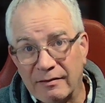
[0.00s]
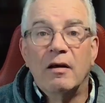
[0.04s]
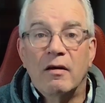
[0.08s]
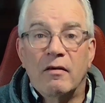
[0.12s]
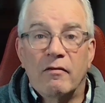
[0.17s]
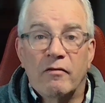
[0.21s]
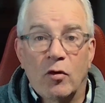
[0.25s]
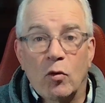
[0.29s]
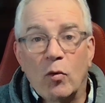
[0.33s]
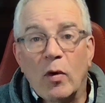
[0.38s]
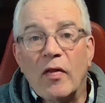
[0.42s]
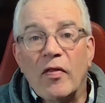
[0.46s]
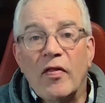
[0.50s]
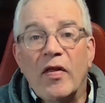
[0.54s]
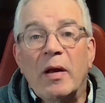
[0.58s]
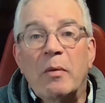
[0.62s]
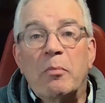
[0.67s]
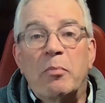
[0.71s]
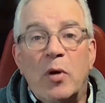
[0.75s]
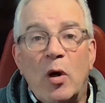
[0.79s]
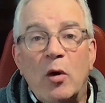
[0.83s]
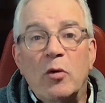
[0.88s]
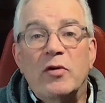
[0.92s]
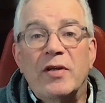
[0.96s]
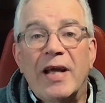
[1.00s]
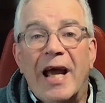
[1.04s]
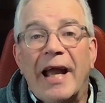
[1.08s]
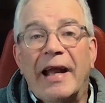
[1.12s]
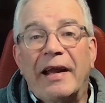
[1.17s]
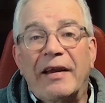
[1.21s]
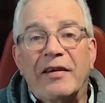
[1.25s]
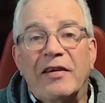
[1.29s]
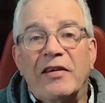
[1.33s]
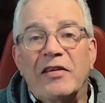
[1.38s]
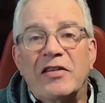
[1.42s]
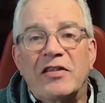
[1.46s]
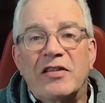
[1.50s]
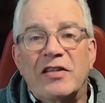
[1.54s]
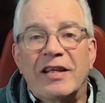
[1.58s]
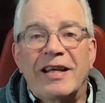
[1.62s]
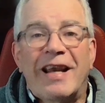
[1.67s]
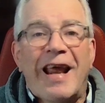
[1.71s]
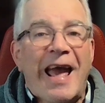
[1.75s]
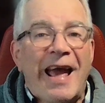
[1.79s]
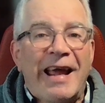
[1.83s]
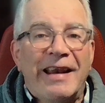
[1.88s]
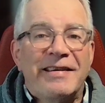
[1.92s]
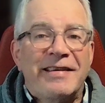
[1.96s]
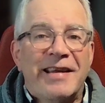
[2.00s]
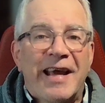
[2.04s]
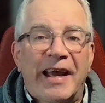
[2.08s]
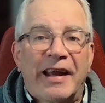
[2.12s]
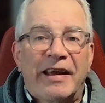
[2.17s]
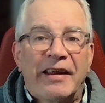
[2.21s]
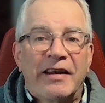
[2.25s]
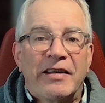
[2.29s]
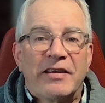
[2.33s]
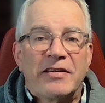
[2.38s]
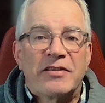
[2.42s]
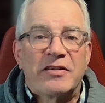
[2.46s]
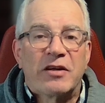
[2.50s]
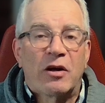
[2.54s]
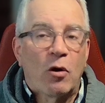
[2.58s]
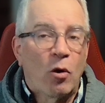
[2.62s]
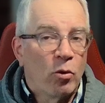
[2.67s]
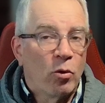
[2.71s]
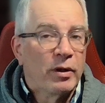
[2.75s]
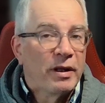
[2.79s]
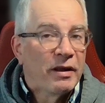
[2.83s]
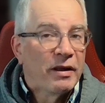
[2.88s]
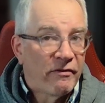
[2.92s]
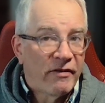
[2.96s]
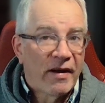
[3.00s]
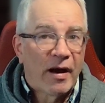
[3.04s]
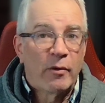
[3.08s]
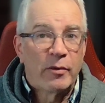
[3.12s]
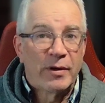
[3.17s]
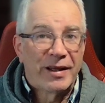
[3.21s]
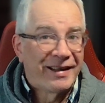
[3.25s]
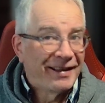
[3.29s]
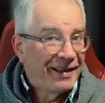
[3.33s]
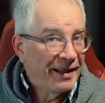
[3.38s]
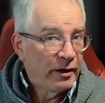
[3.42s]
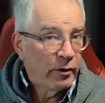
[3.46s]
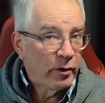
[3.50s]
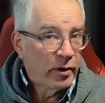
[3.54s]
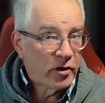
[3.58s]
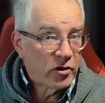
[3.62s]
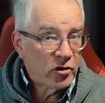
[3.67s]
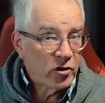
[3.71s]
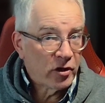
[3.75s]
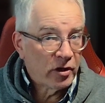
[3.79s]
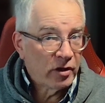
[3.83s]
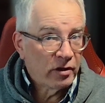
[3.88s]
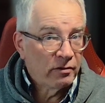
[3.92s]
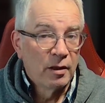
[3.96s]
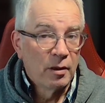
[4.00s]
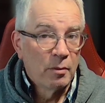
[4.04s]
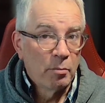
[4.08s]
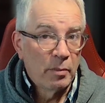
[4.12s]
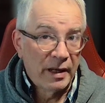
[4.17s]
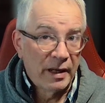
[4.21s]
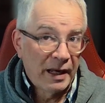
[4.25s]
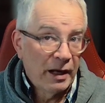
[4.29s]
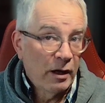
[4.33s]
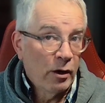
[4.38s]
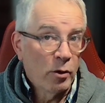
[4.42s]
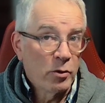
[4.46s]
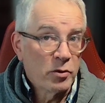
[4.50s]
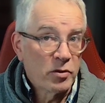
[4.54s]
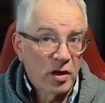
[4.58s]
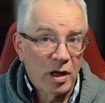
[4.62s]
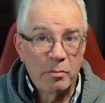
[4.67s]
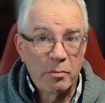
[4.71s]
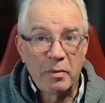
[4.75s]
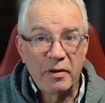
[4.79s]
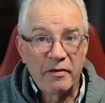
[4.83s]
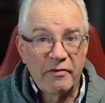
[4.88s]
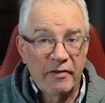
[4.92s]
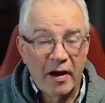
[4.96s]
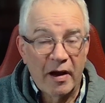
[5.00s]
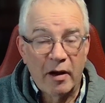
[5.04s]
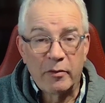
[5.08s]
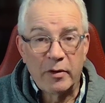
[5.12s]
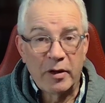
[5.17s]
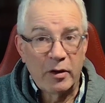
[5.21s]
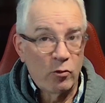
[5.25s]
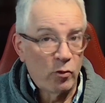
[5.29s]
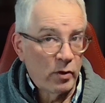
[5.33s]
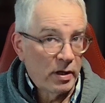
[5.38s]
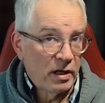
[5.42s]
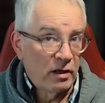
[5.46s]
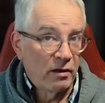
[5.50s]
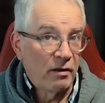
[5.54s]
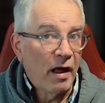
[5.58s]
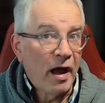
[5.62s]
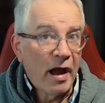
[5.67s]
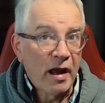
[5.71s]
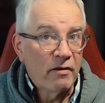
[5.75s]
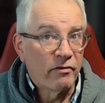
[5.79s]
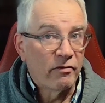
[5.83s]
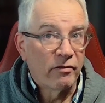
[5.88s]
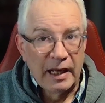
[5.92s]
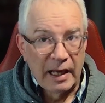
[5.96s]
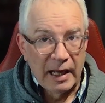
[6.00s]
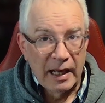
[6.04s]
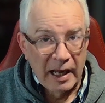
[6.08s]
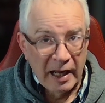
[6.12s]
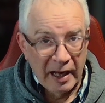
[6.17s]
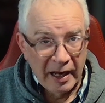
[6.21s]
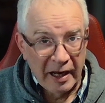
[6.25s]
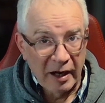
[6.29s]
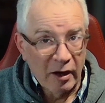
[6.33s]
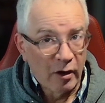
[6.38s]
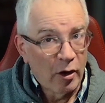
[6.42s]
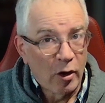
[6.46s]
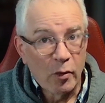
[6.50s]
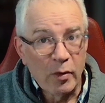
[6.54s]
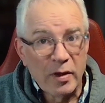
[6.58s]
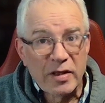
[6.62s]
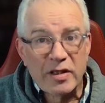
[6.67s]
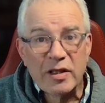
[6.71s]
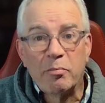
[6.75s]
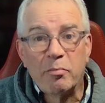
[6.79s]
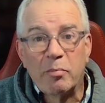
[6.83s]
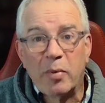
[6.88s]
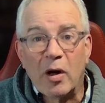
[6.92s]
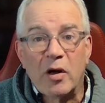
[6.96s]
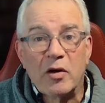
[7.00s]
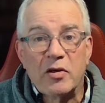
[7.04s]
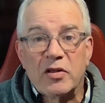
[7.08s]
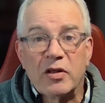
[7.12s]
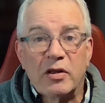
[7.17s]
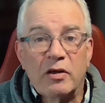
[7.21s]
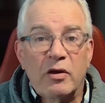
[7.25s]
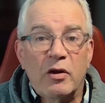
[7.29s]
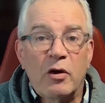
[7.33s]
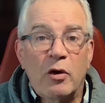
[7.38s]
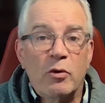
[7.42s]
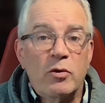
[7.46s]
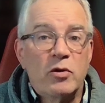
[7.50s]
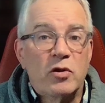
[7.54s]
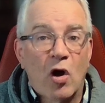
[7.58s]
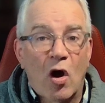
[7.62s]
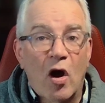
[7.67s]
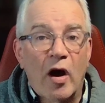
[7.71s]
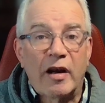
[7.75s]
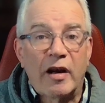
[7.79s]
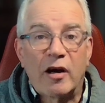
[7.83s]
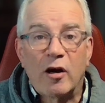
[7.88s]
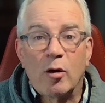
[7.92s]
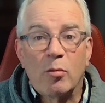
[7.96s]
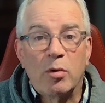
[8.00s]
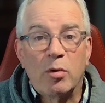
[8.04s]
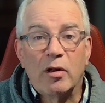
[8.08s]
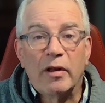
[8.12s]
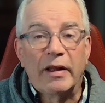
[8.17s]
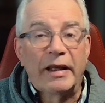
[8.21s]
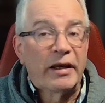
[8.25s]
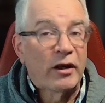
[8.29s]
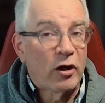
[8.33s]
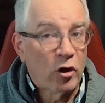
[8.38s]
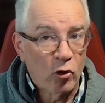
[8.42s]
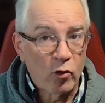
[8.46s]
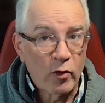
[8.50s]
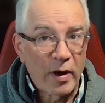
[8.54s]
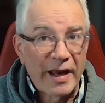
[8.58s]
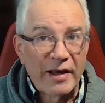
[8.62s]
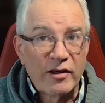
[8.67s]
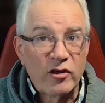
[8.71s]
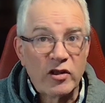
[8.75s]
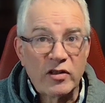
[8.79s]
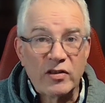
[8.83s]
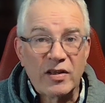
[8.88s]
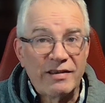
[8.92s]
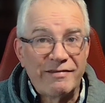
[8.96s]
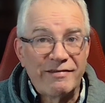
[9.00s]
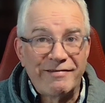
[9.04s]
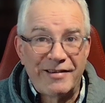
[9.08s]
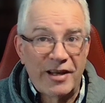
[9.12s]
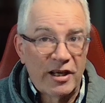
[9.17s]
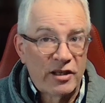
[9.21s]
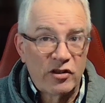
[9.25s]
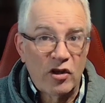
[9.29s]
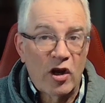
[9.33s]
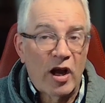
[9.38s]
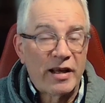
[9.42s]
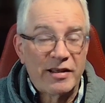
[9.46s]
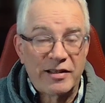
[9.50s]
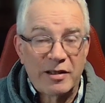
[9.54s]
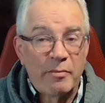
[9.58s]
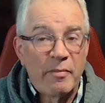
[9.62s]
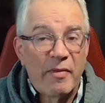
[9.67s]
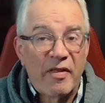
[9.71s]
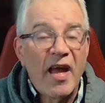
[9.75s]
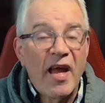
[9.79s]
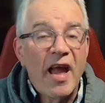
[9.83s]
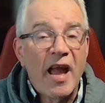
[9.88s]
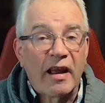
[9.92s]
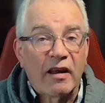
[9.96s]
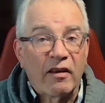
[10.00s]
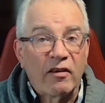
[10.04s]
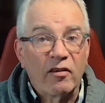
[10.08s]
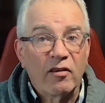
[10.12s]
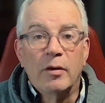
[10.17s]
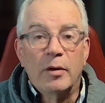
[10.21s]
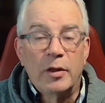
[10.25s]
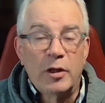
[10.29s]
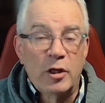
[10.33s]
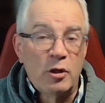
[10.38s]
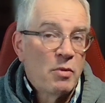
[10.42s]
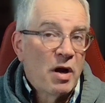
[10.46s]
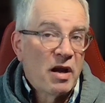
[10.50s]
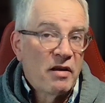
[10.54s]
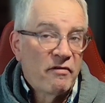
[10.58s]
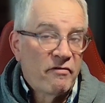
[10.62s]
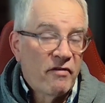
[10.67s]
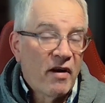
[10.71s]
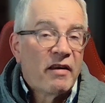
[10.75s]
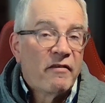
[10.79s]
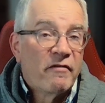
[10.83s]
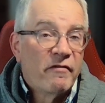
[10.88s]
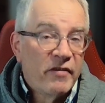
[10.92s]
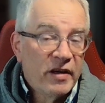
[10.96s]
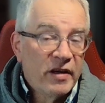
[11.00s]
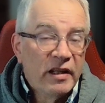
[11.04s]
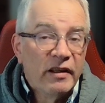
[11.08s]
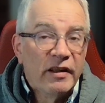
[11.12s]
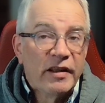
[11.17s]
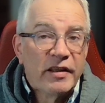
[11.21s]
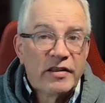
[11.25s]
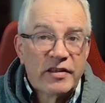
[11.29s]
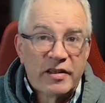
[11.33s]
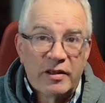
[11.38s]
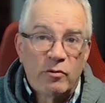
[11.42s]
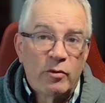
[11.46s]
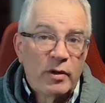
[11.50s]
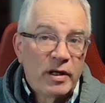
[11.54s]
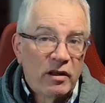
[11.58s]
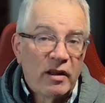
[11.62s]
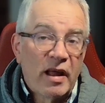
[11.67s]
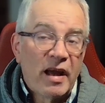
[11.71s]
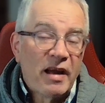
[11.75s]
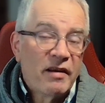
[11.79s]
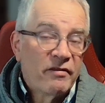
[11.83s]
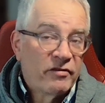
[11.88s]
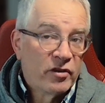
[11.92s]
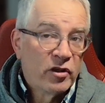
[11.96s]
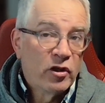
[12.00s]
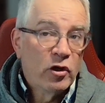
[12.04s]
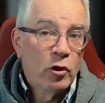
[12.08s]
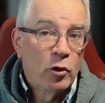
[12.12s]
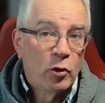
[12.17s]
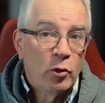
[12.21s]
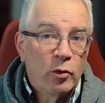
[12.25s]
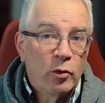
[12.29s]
For one thing, protagonists and antagonists are only found in literature, but heroes can be found in real life. A hero is a person who's honorable and courageous and does awesome things. You might find villains in real life too.